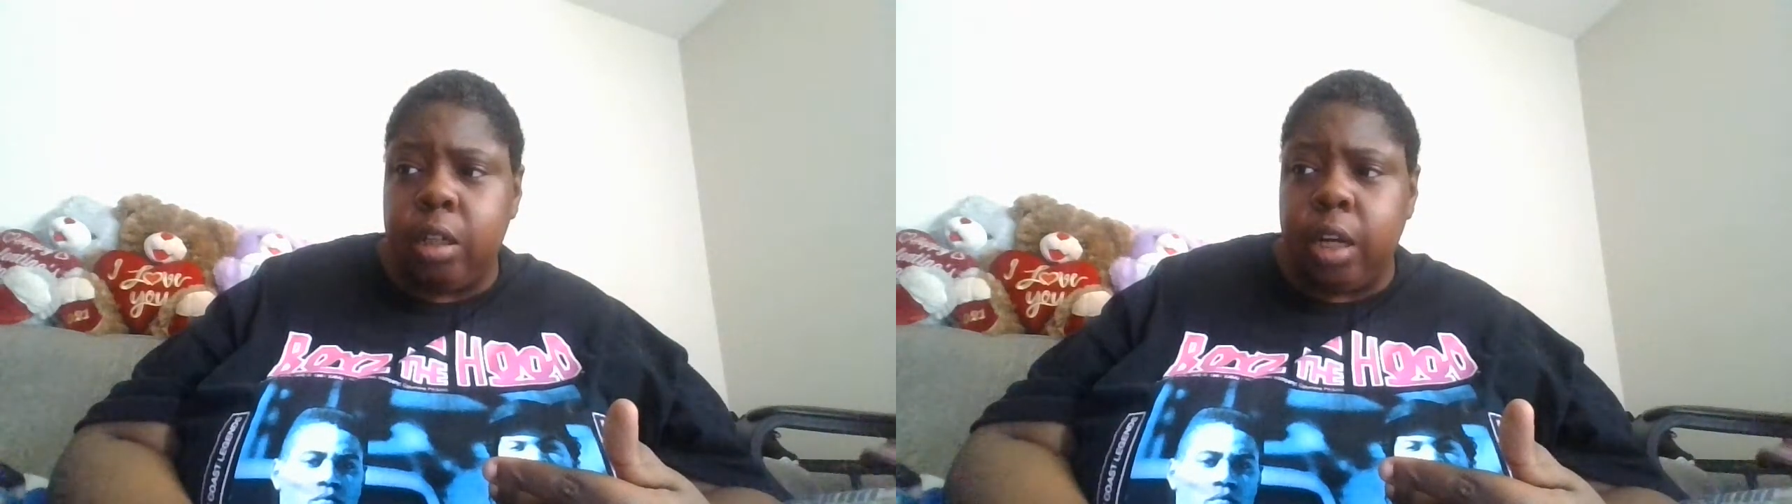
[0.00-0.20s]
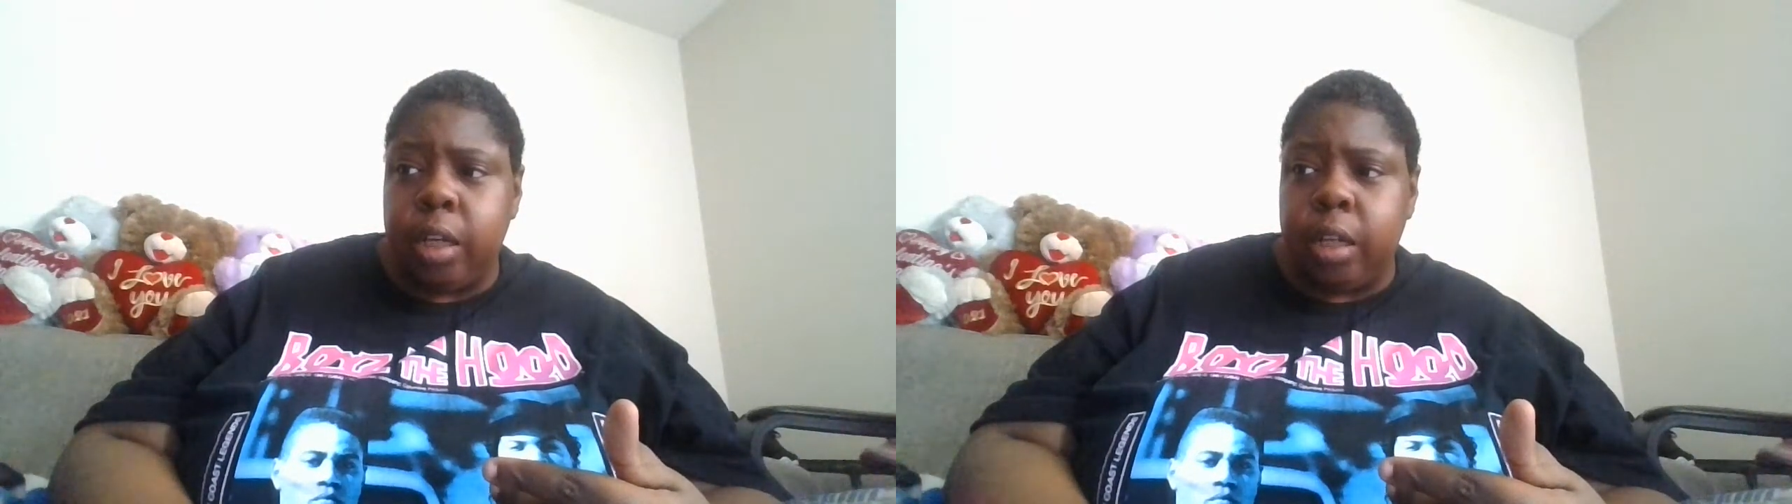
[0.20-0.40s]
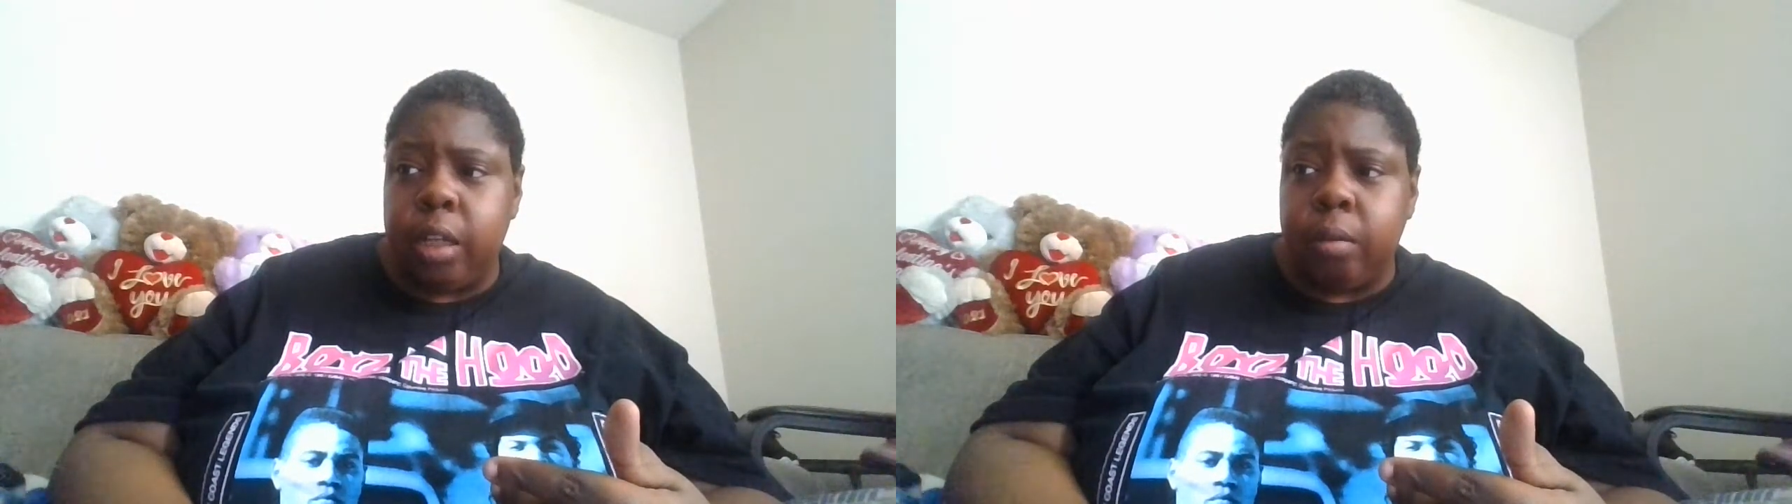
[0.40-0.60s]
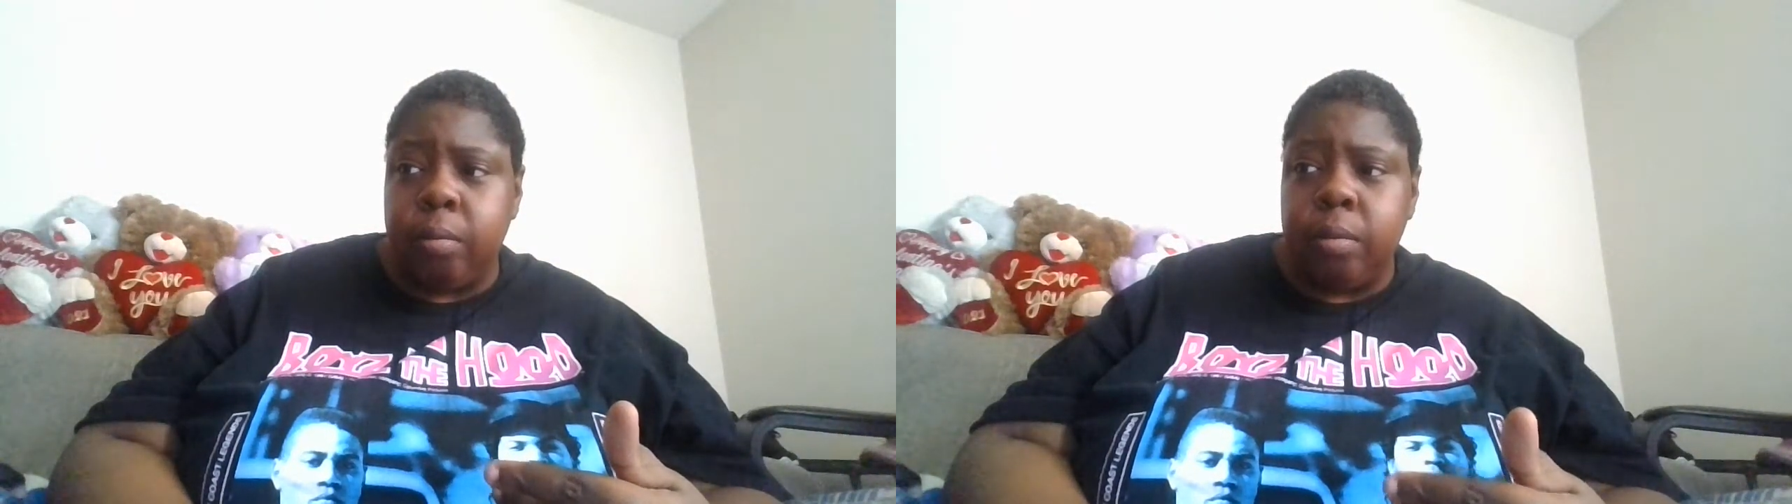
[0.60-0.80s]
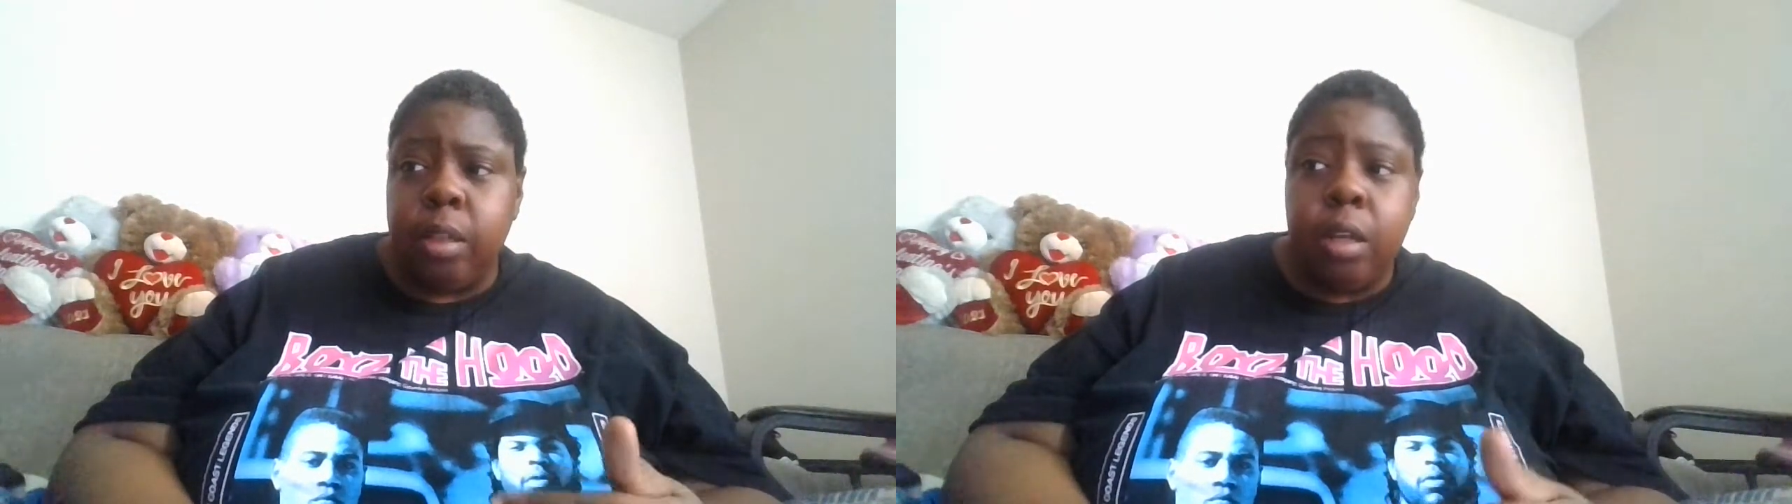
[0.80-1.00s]
Oh, dang.
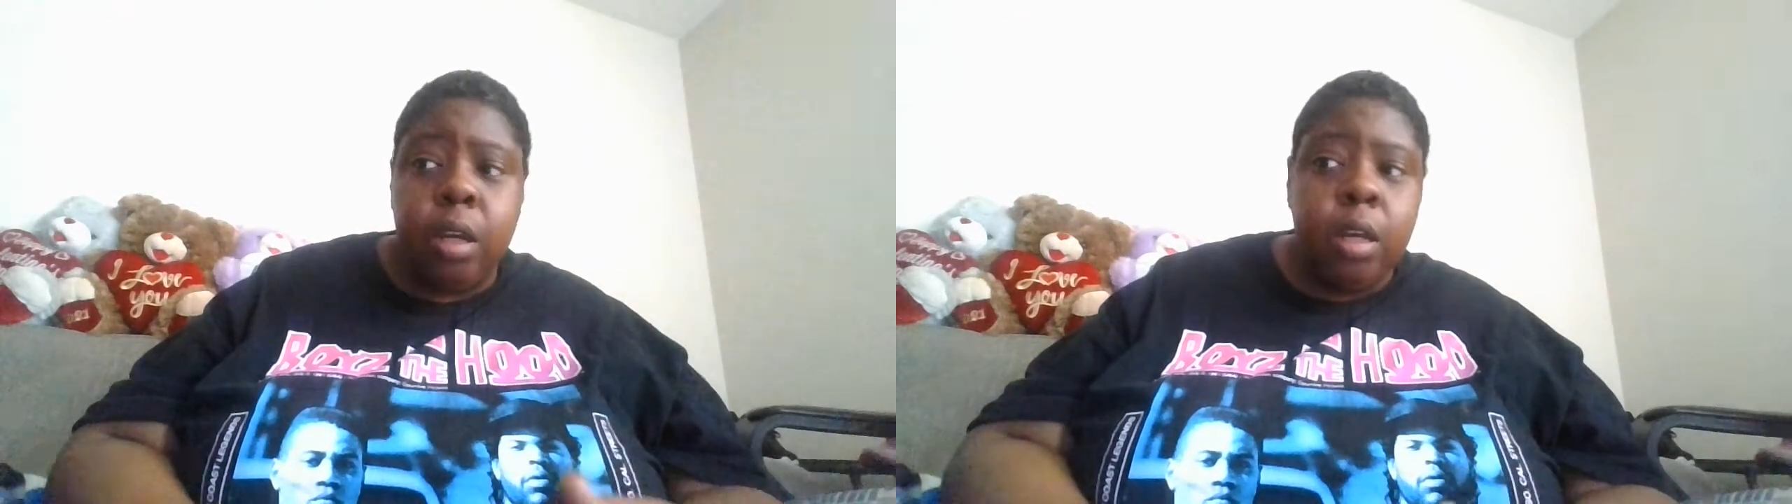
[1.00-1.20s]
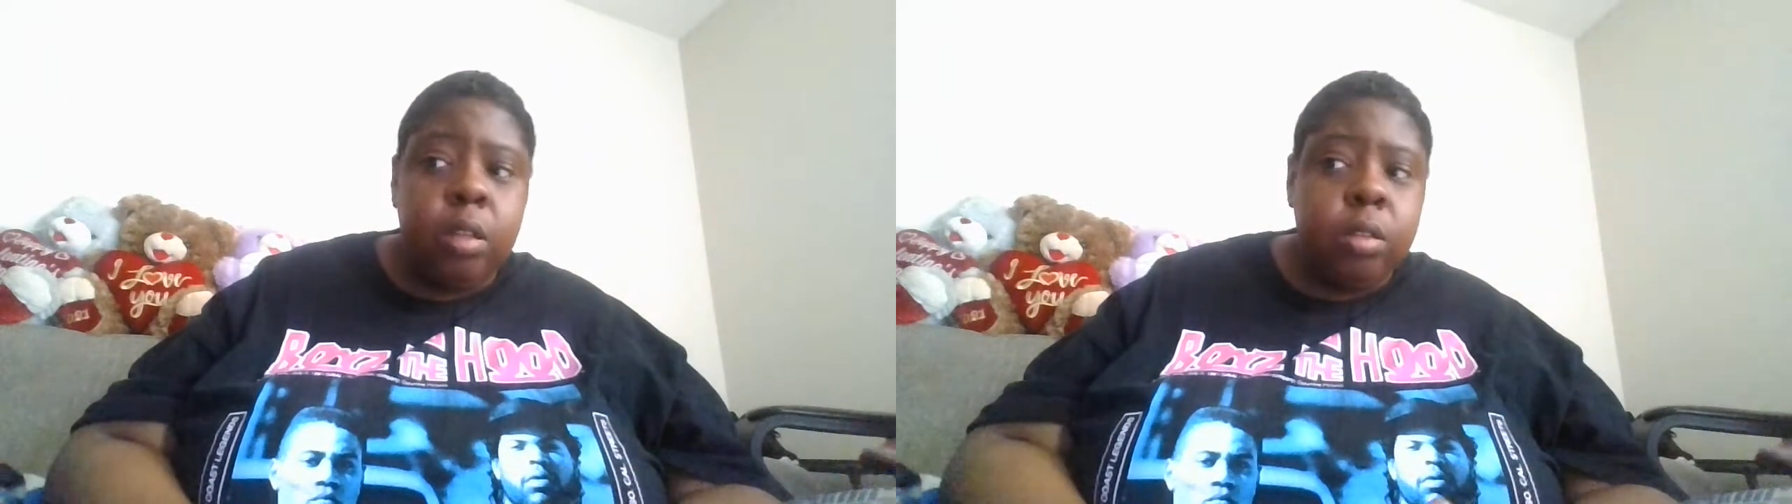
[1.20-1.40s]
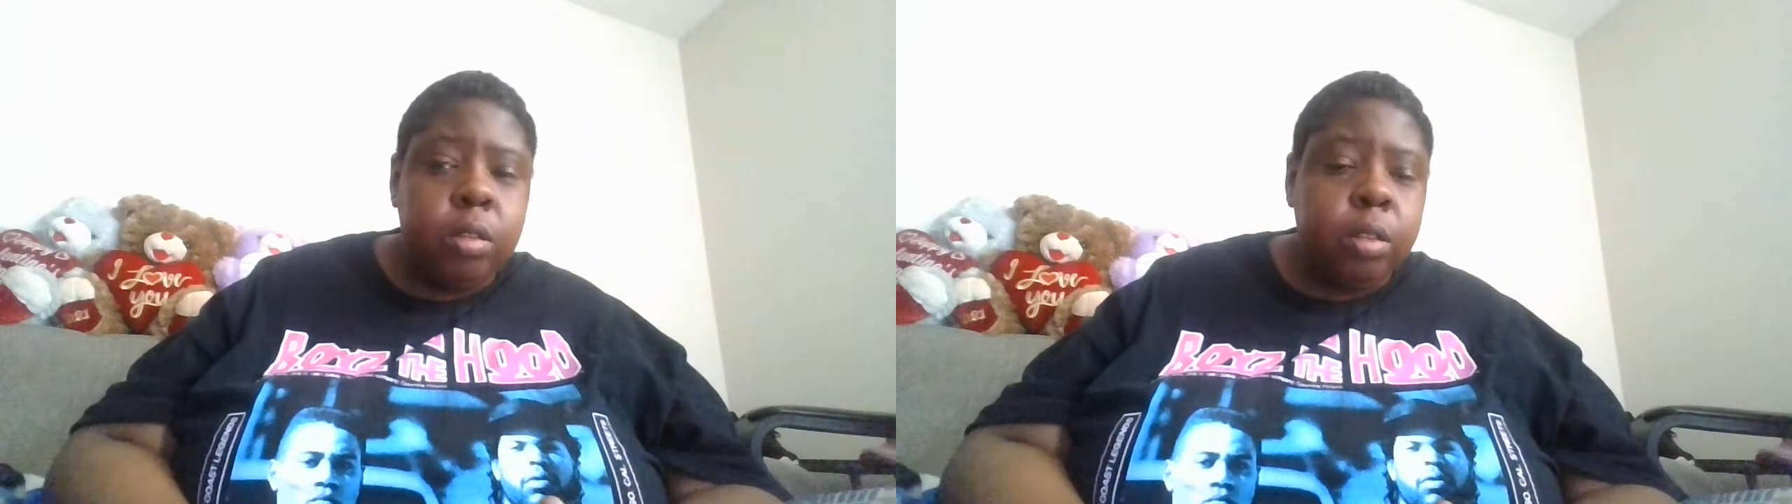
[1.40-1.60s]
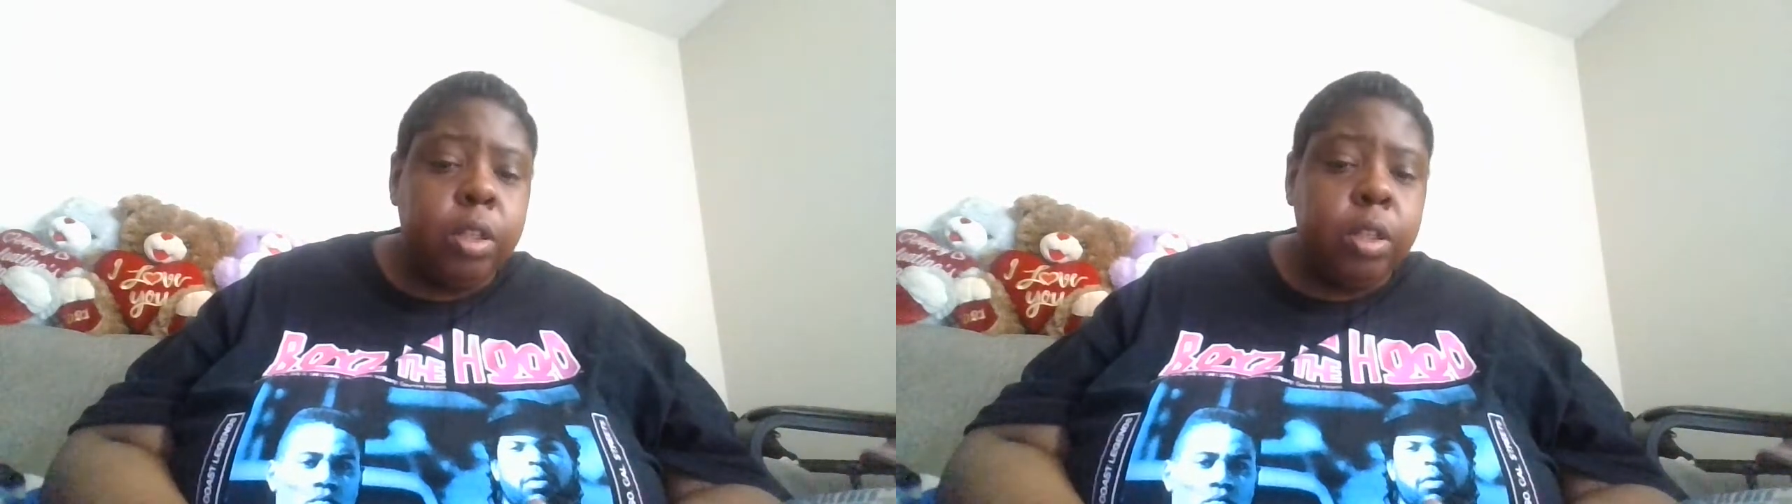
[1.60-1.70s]
So